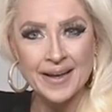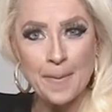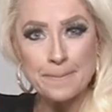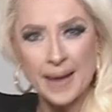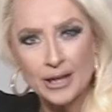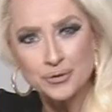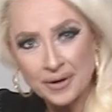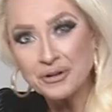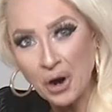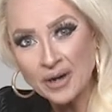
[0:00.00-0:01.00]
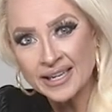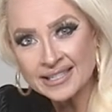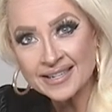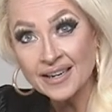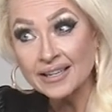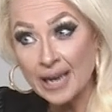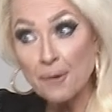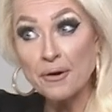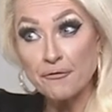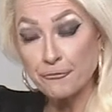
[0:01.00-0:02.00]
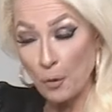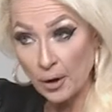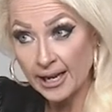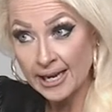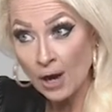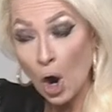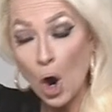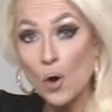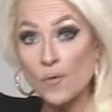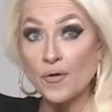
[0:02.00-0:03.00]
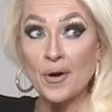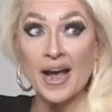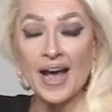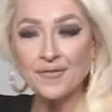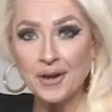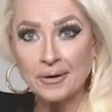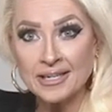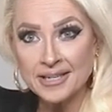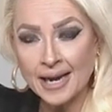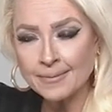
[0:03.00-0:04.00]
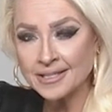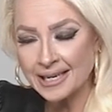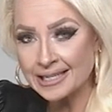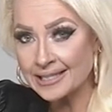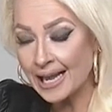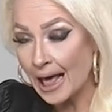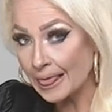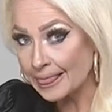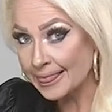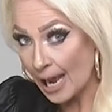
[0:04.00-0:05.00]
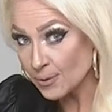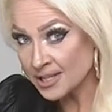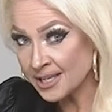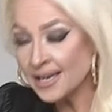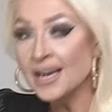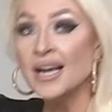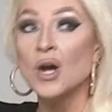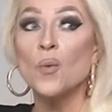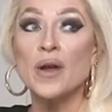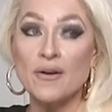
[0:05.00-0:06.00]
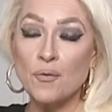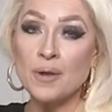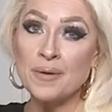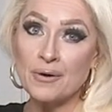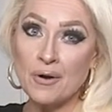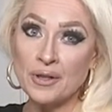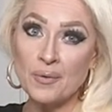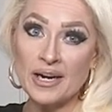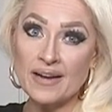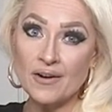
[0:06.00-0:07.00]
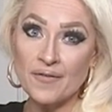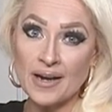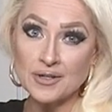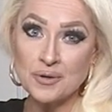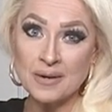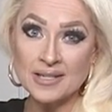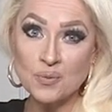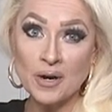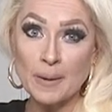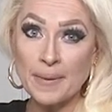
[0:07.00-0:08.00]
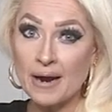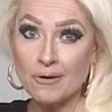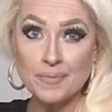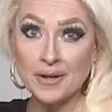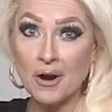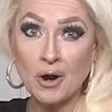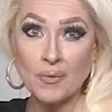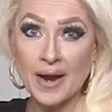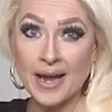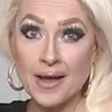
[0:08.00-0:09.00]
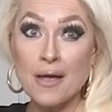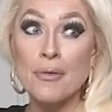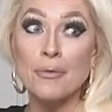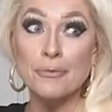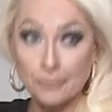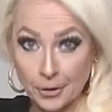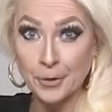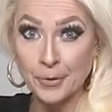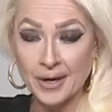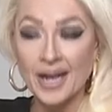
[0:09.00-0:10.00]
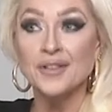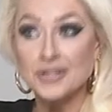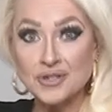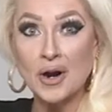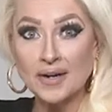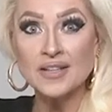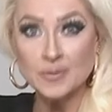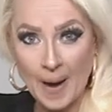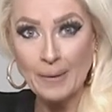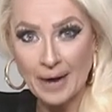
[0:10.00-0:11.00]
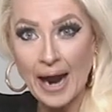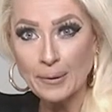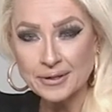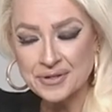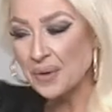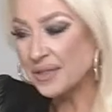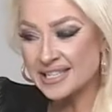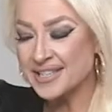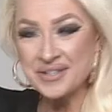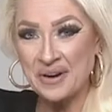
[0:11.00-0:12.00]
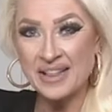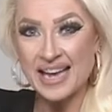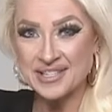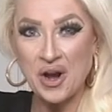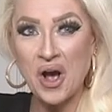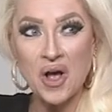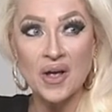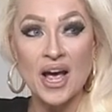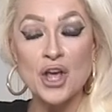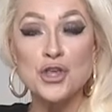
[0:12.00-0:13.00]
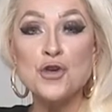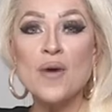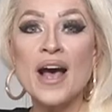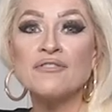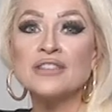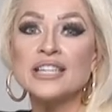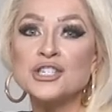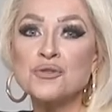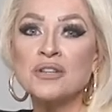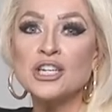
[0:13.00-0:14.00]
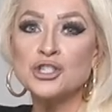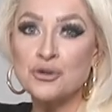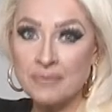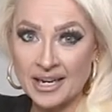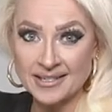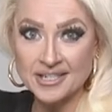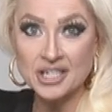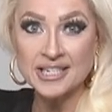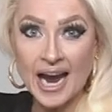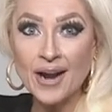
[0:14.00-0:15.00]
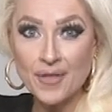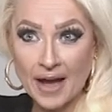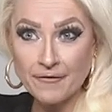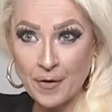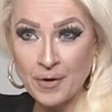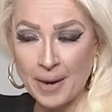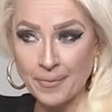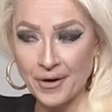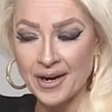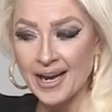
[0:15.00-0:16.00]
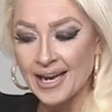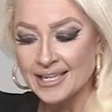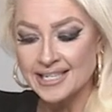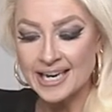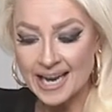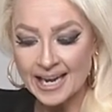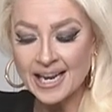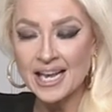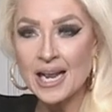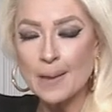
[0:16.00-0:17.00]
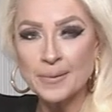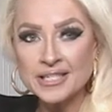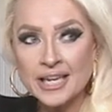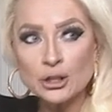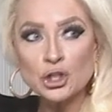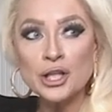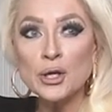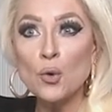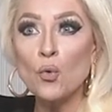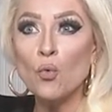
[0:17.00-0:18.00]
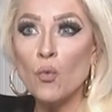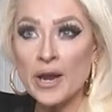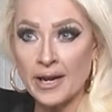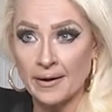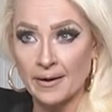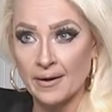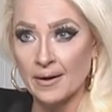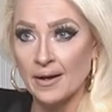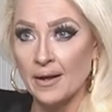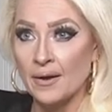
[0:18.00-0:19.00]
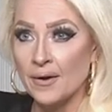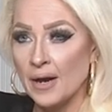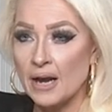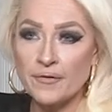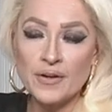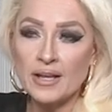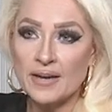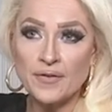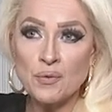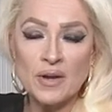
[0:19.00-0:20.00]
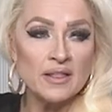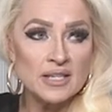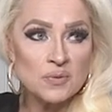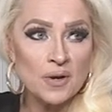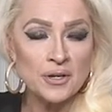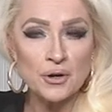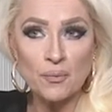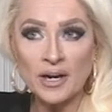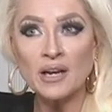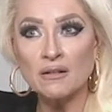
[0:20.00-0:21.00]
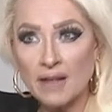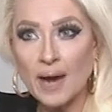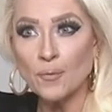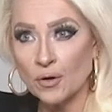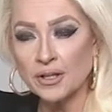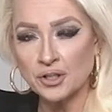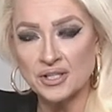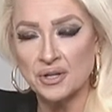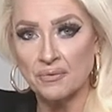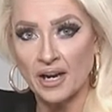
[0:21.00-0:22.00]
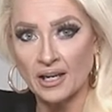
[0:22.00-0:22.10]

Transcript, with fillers: Mandarin Garnet, carat forty, over a half carat in diamonds, and it's at a thousand. We have one bidder only. We're going to give it a final two minutes. We're going to power bid our way through the start of this power hour. So this is our last call. You have literally two minutes to dial that phone number to get in and potentially win. I feel like if you win this one, you're winning a lot more than just the ring.